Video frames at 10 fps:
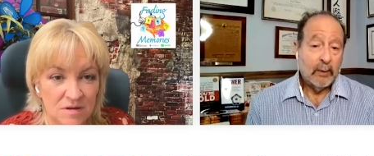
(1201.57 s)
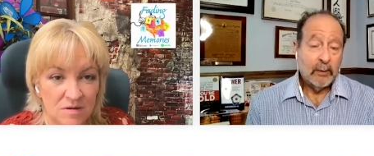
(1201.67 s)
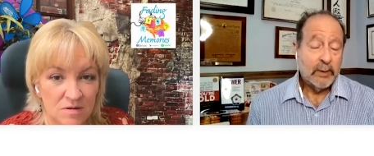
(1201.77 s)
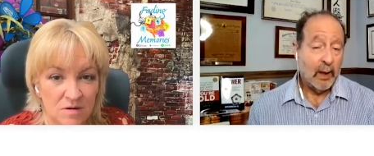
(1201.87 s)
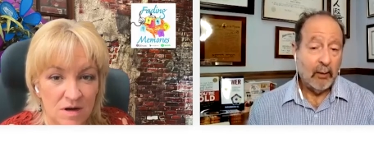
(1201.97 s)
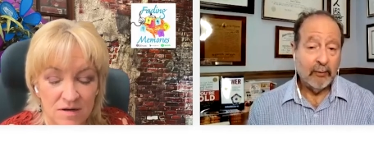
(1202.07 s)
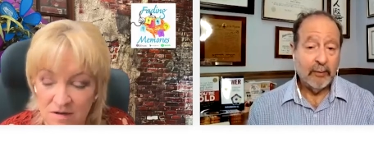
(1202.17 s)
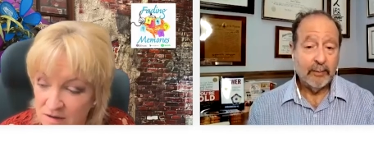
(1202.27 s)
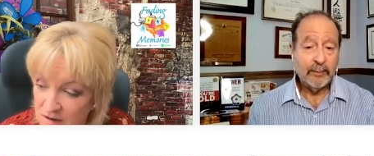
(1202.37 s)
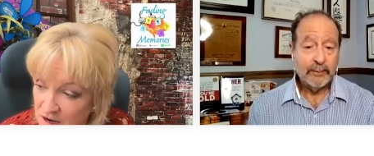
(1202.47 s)
Speaker 1: yourself
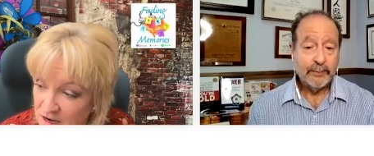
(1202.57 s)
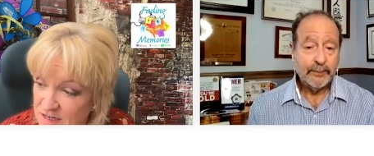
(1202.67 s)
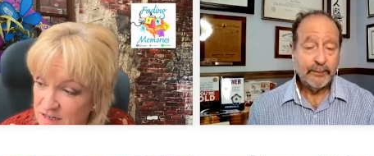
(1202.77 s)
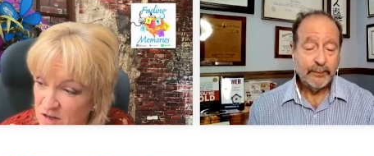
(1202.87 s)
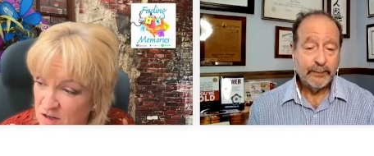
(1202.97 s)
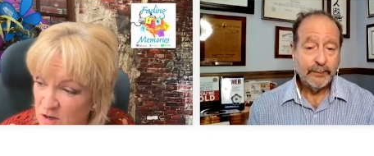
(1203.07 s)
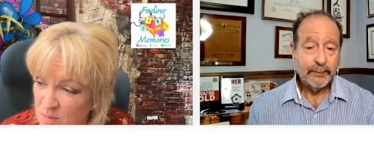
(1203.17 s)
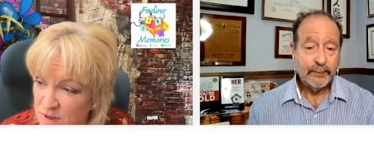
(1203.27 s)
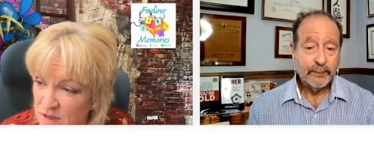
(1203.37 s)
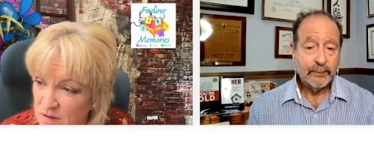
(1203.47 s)
Speaker 2: i, I did a little
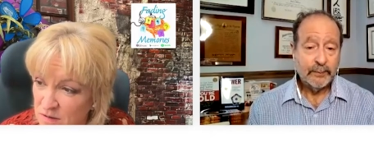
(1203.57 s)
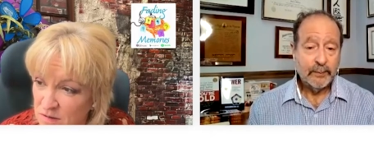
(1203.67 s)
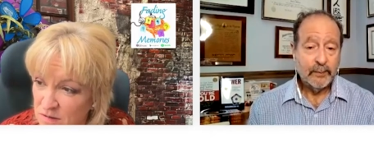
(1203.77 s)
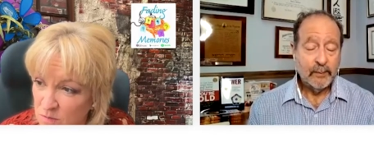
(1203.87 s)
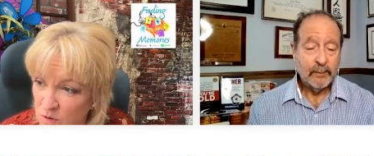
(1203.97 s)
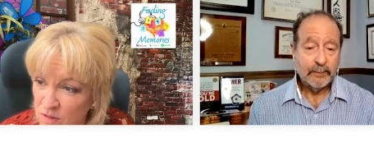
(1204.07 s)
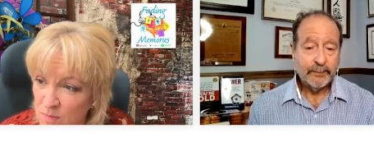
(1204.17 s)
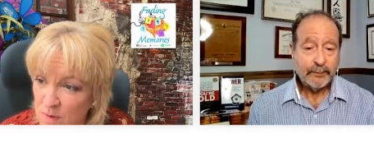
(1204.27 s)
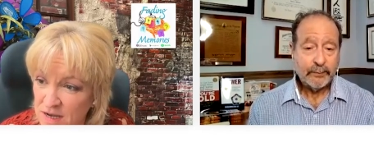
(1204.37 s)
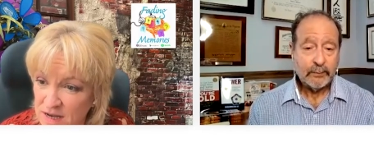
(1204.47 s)
bit
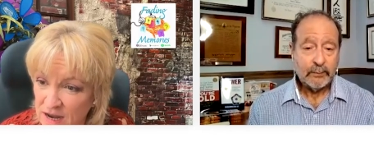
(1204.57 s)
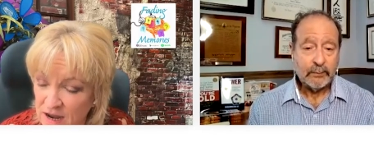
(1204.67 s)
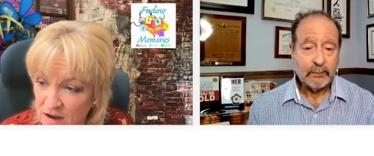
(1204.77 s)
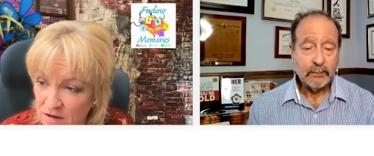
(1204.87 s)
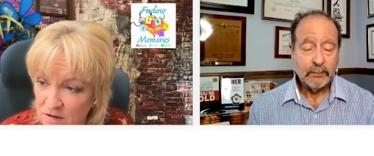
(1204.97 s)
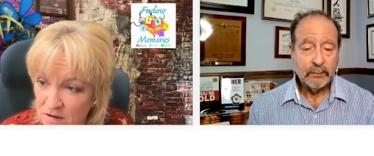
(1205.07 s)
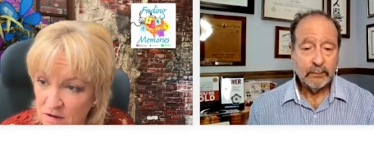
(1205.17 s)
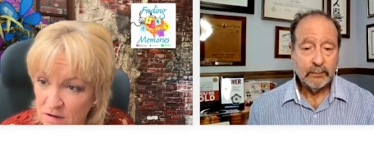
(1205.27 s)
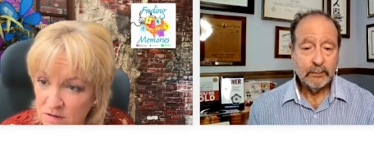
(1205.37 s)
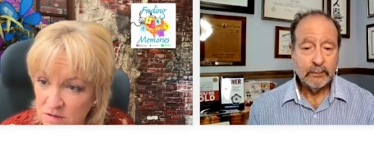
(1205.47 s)
with my dad
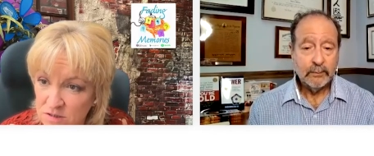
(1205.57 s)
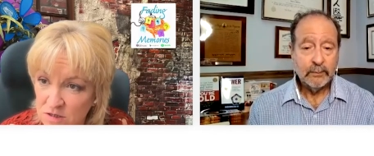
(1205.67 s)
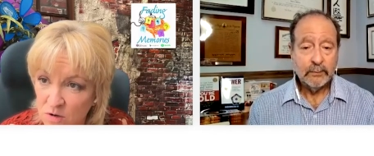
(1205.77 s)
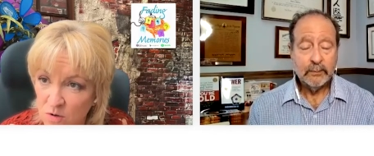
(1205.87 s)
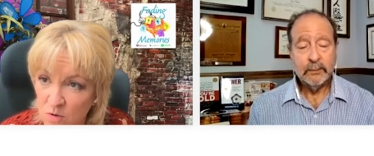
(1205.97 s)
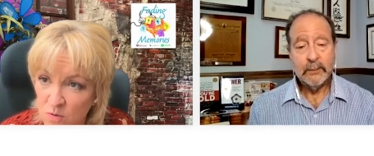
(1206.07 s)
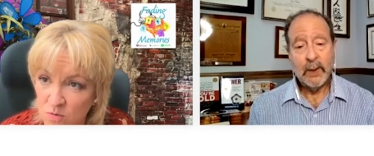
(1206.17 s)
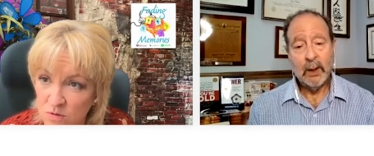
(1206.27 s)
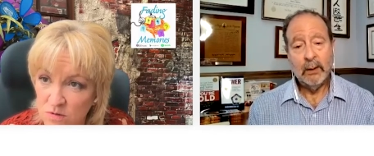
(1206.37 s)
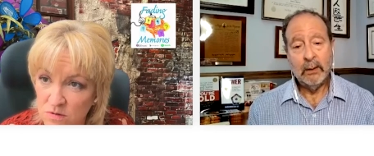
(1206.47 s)
so
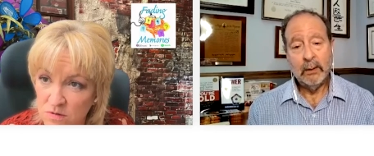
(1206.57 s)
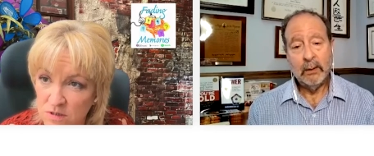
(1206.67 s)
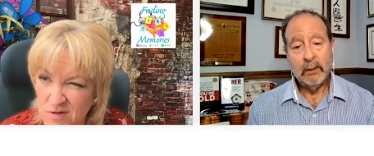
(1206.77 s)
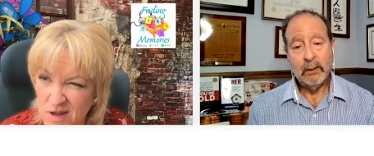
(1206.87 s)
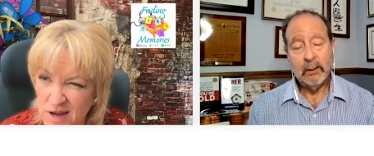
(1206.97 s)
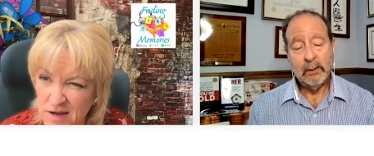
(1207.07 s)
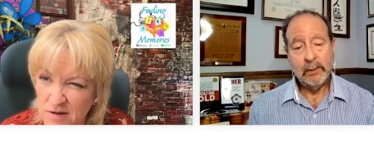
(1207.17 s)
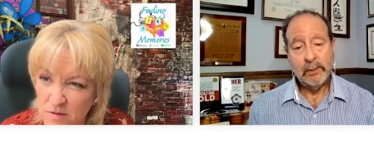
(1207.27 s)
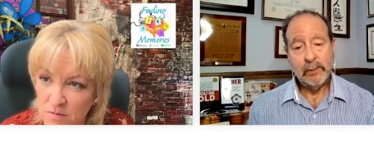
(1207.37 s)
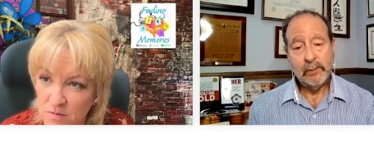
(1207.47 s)
like
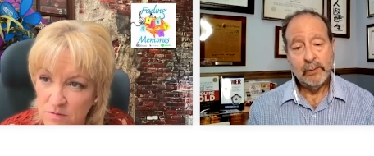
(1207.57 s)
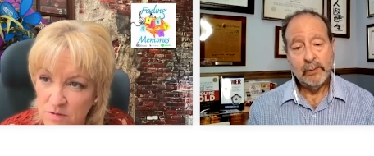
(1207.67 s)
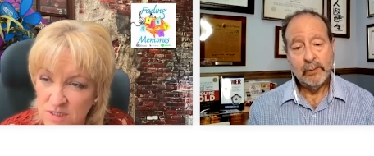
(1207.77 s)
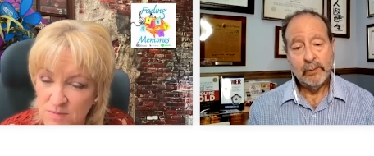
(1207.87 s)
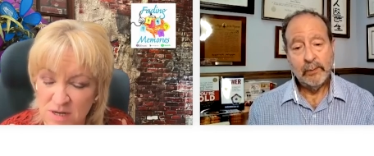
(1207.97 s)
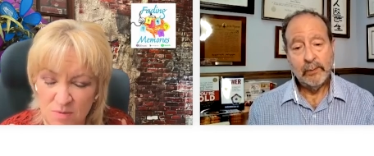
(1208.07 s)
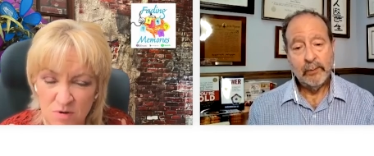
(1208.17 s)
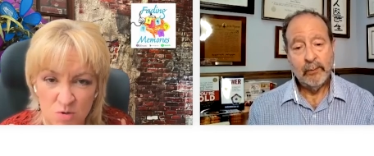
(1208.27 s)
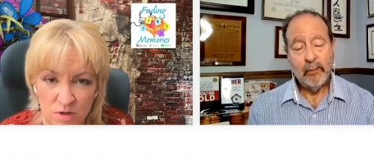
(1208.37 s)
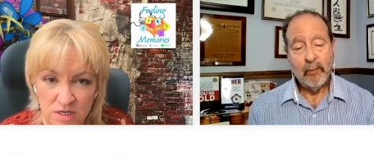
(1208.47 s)
September
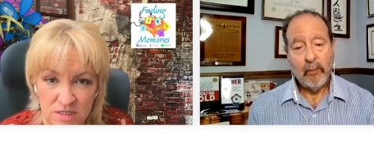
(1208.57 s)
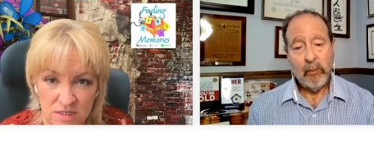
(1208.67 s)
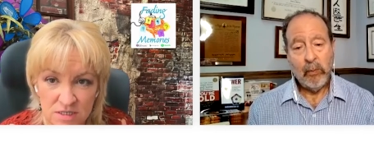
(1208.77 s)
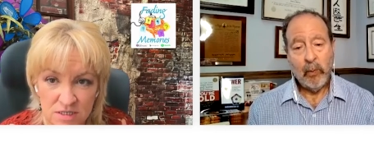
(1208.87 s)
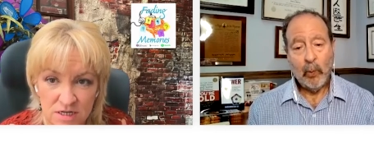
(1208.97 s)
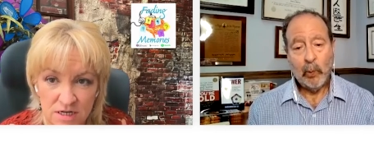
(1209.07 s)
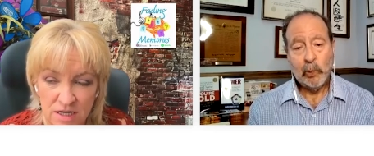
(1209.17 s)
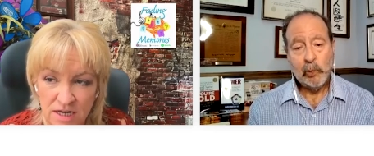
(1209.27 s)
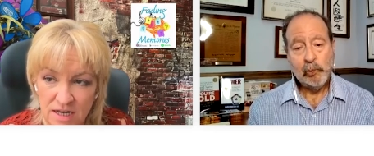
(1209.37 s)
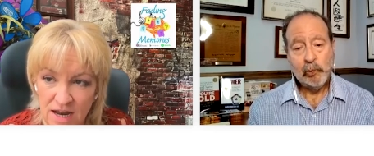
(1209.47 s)
2016,
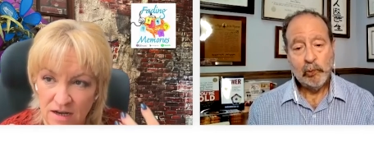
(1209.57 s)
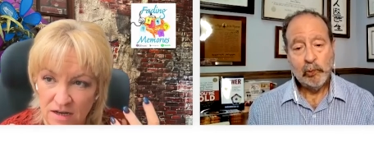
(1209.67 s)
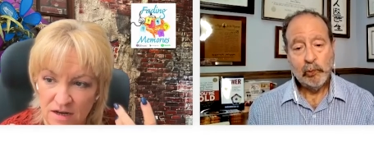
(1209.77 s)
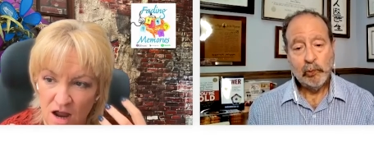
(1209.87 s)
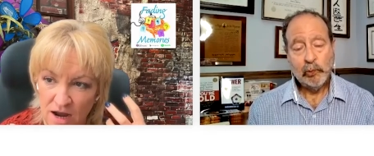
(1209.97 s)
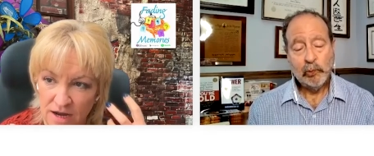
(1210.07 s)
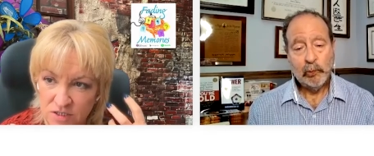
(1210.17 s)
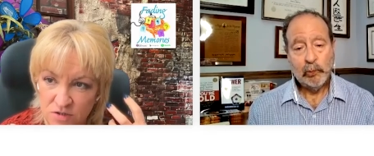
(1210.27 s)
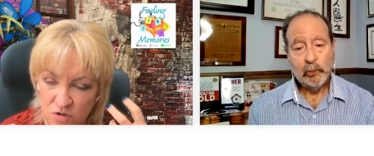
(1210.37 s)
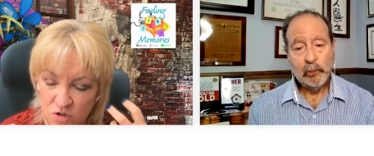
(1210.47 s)
he'd had an eye
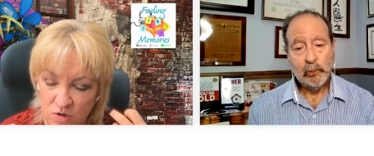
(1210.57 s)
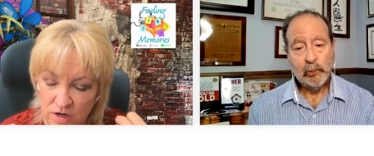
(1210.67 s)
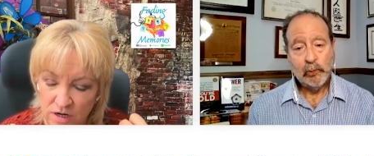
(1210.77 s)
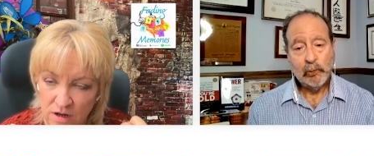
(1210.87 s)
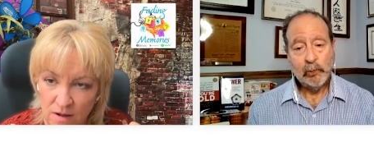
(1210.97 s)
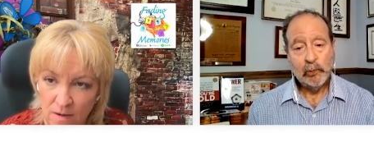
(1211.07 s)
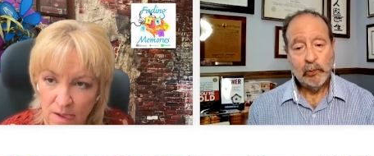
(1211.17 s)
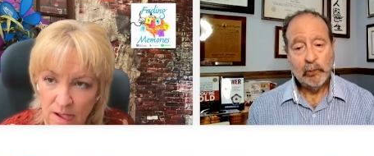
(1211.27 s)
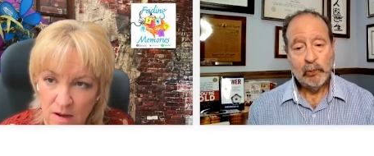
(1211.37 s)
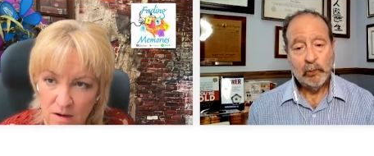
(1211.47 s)
surgery
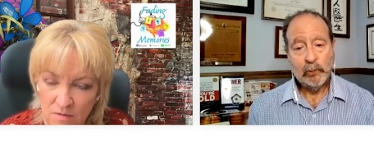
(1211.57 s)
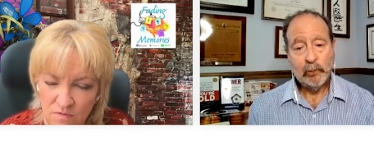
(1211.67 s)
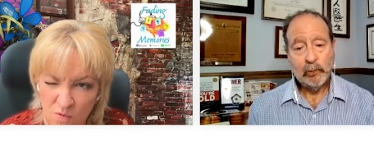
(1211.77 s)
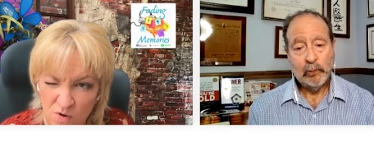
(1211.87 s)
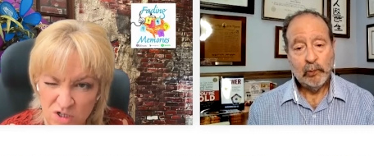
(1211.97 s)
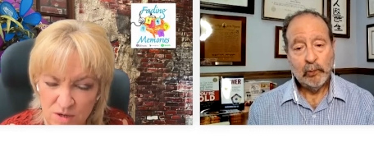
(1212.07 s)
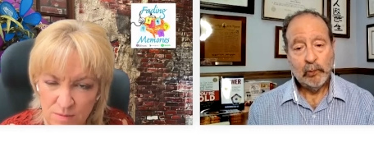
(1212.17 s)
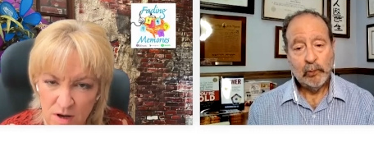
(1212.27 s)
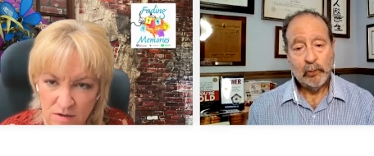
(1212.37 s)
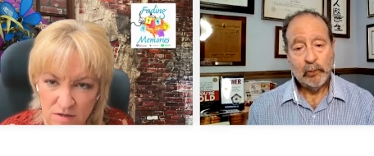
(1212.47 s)
for which I'm
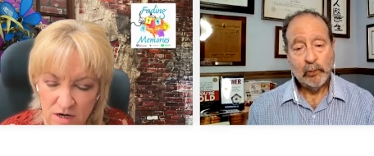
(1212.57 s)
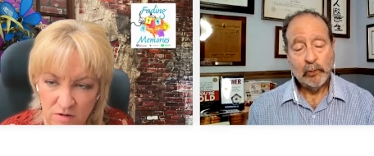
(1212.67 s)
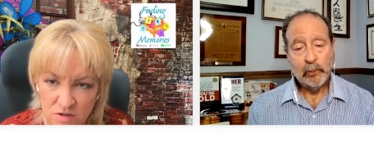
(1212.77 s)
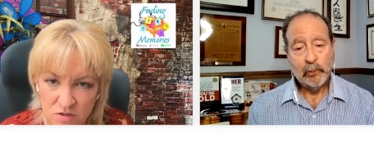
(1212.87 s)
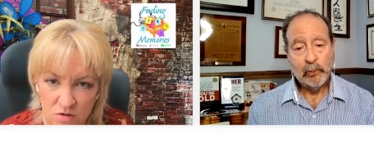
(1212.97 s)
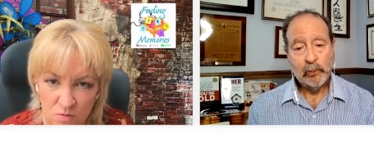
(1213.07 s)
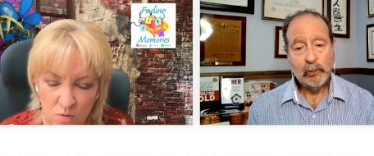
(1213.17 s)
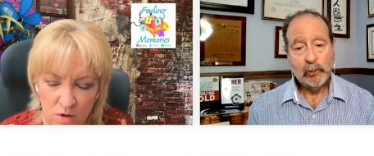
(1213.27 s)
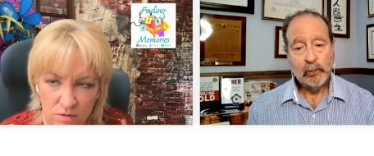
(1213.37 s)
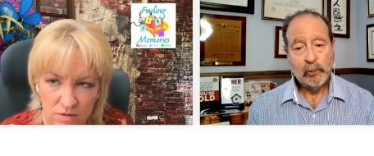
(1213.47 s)
not entirely certain
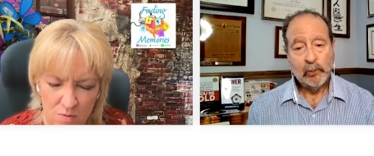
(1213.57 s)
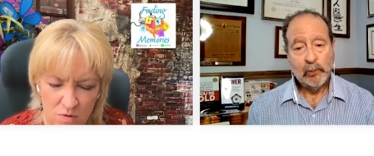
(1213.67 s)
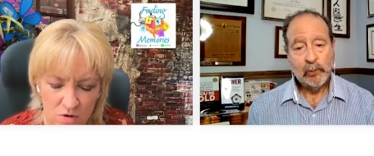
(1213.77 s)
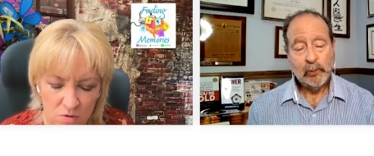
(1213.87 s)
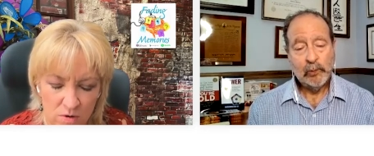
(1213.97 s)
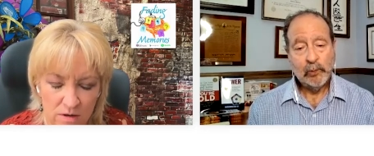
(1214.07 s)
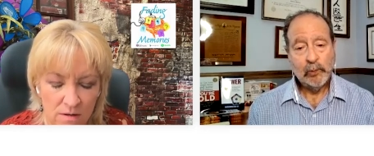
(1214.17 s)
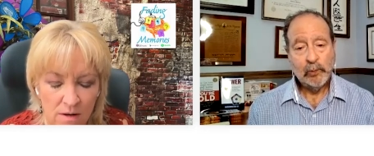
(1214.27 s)
what they were doing.